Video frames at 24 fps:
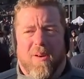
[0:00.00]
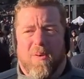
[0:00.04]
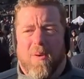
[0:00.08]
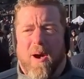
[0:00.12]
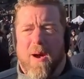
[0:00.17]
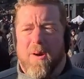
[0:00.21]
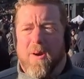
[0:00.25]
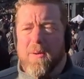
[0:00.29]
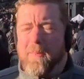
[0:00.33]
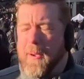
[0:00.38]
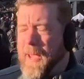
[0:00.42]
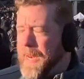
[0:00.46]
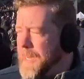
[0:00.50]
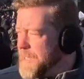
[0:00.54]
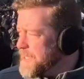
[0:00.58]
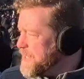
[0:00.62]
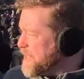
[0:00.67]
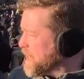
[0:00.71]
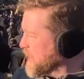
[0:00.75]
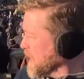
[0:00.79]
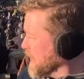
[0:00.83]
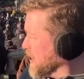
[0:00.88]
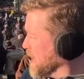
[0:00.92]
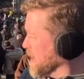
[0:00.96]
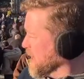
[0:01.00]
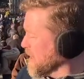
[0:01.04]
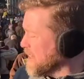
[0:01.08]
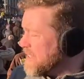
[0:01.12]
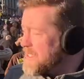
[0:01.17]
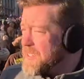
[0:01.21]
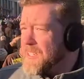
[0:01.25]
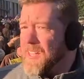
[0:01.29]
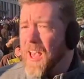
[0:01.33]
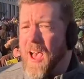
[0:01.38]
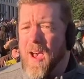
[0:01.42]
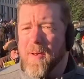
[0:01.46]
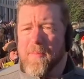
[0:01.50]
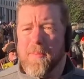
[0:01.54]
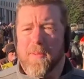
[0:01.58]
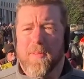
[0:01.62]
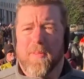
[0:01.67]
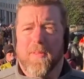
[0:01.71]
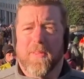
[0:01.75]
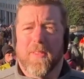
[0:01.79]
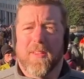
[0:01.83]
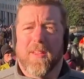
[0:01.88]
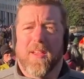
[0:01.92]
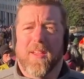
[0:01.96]
well, we made it to the top,
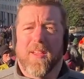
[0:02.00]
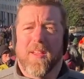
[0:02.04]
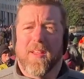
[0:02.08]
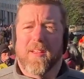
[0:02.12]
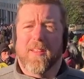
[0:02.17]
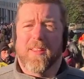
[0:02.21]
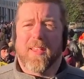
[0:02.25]
the,